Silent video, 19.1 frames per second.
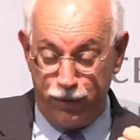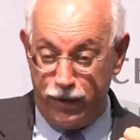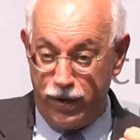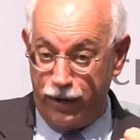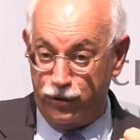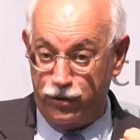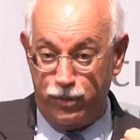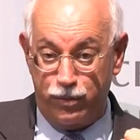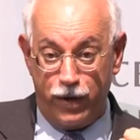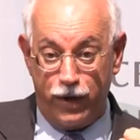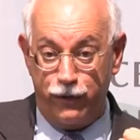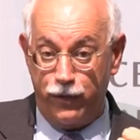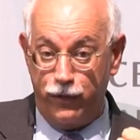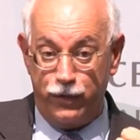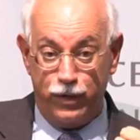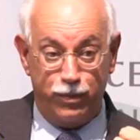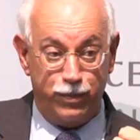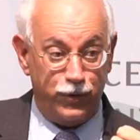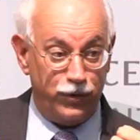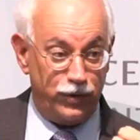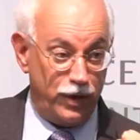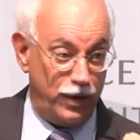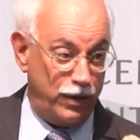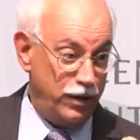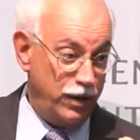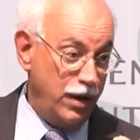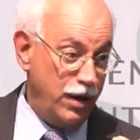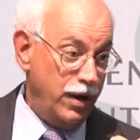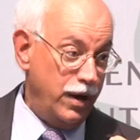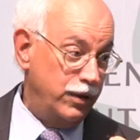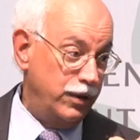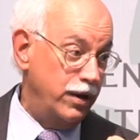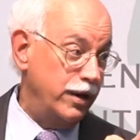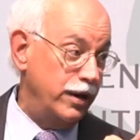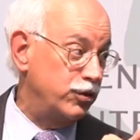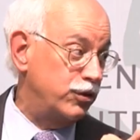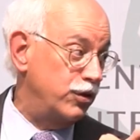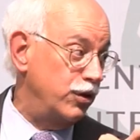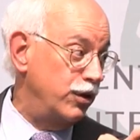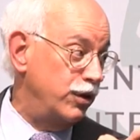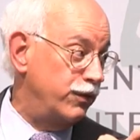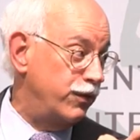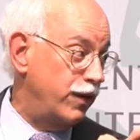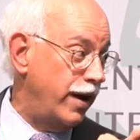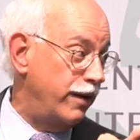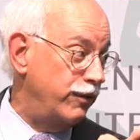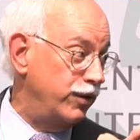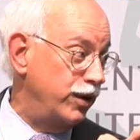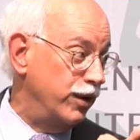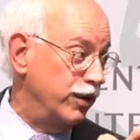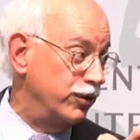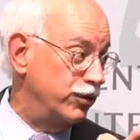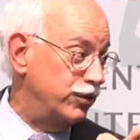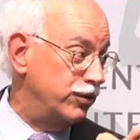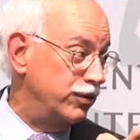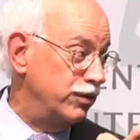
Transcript: production by 50% in the next 35 years.